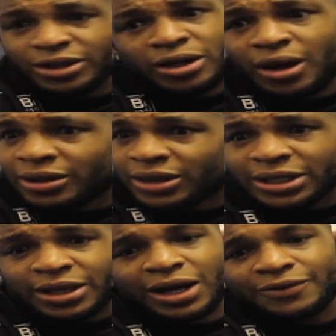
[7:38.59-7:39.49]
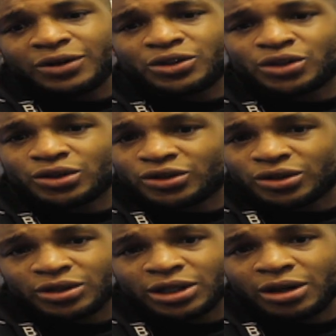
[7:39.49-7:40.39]
No, I think they'll have no choice
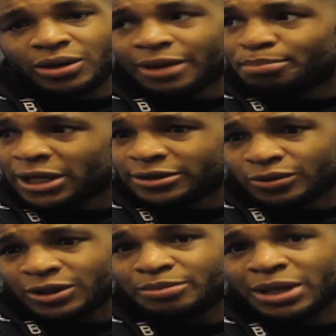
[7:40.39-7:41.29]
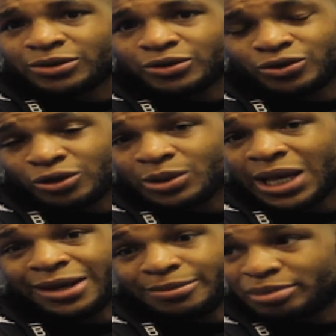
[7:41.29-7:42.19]
to, you know. I plan to win the Bellator
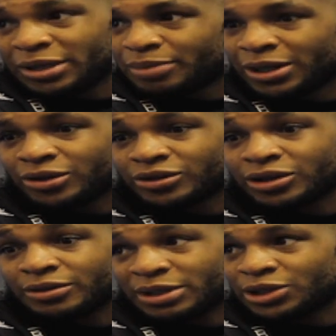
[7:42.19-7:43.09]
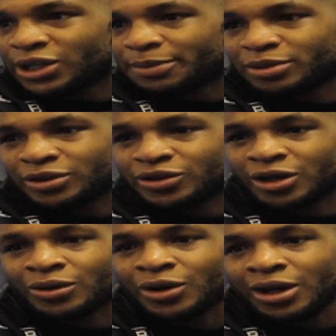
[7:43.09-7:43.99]
tournament and beat Ben Askren and be champion.
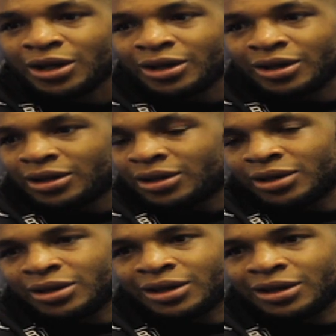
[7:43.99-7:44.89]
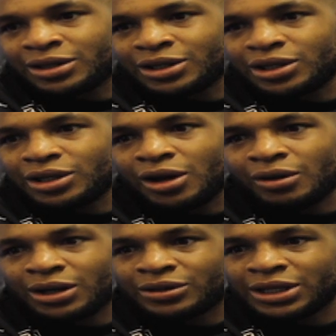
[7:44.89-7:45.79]
So, you
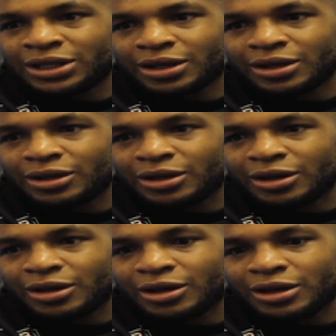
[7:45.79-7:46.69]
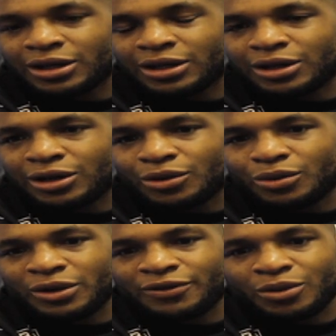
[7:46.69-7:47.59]
know, I think
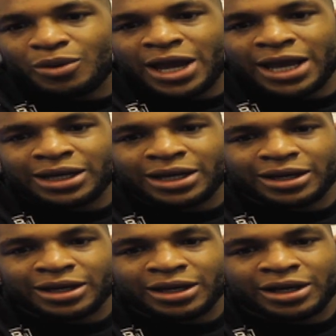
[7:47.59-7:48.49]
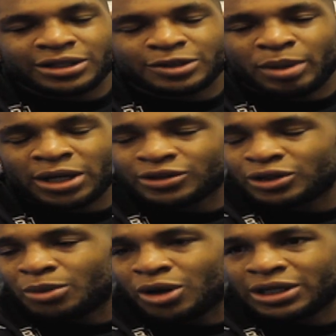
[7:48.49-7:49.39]
with the way Spike's
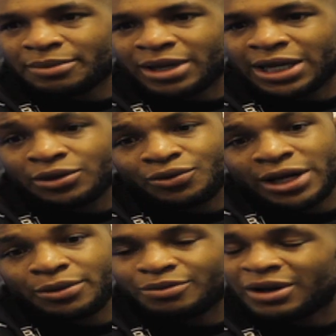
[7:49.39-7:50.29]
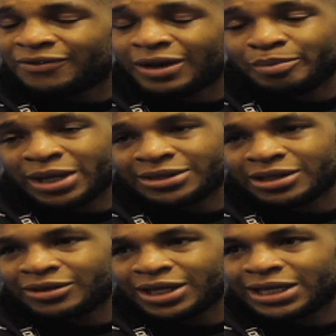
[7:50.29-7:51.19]
going to market me and already with my fan base,
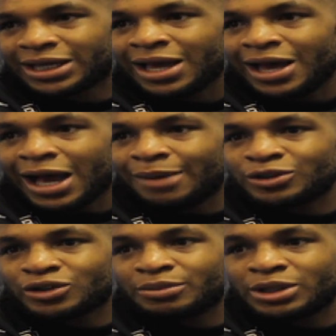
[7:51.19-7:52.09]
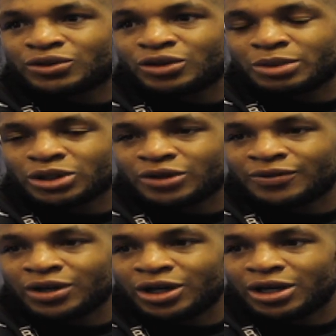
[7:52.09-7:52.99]
I think I'm just going to be too much
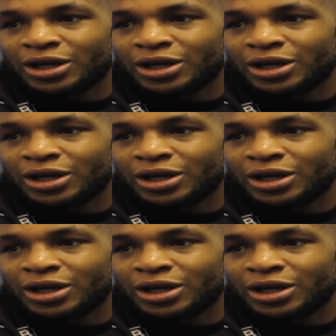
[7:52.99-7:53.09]
of a